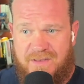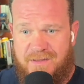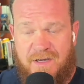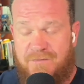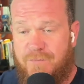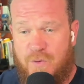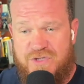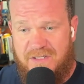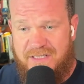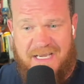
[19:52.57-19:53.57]

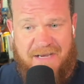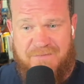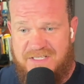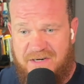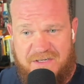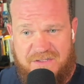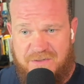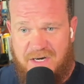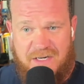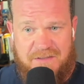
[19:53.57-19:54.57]
unfortunately the adversaries are
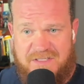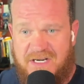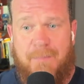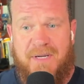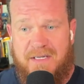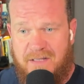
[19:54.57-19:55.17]
not stopping.